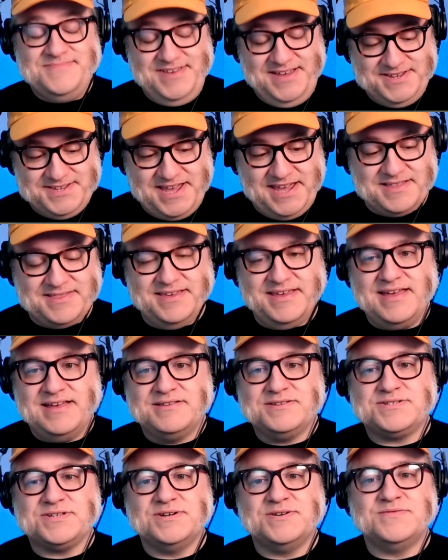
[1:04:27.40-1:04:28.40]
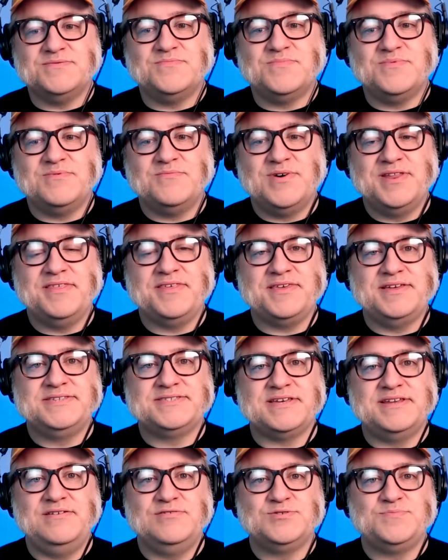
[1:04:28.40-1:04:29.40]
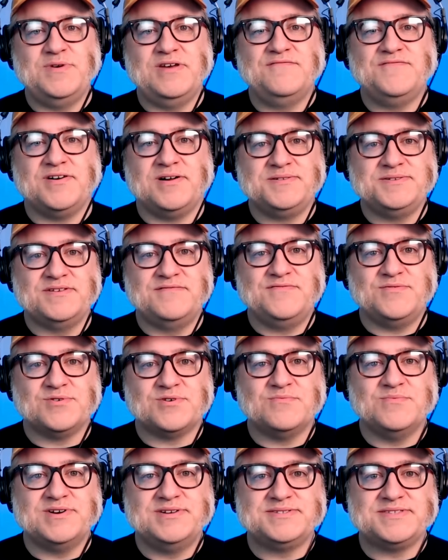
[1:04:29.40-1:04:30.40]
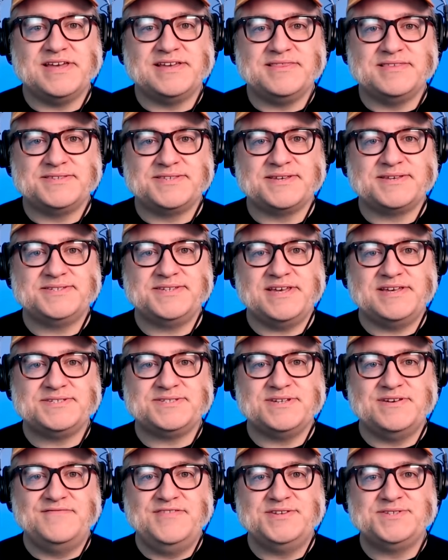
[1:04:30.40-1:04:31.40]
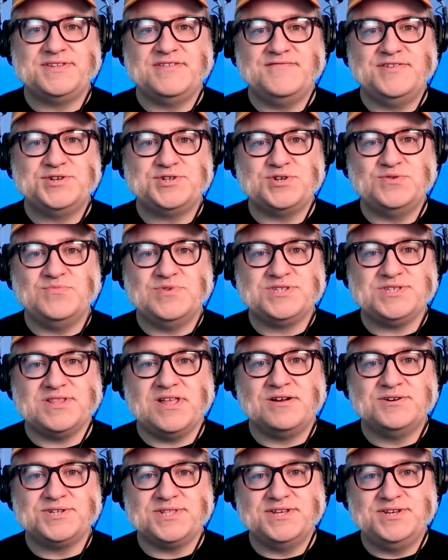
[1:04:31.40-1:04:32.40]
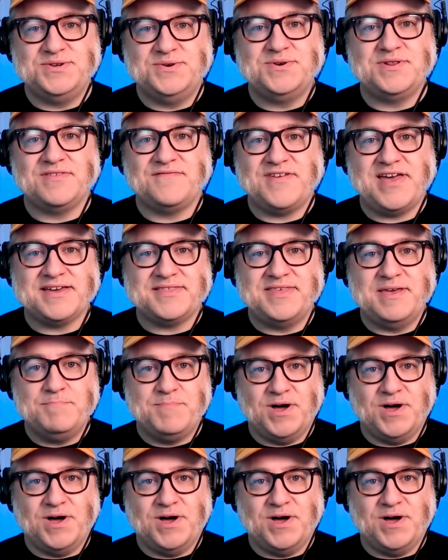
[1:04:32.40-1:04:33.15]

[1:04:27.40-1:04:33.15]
Exactly, and so one of the things that he was being faulted for was that the success of his division was largely due to the fact they